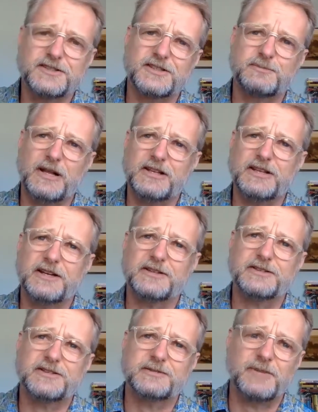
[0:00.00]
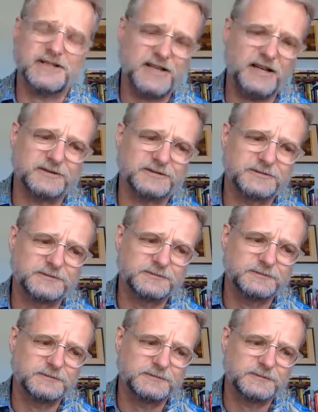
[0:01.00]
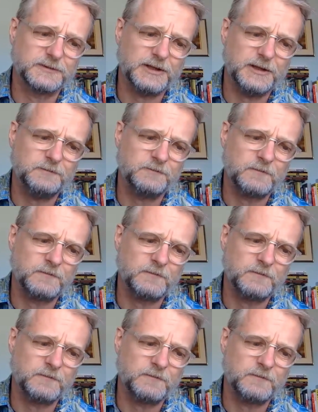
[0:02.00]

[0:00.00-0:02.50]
the spelling errors myself. Okay?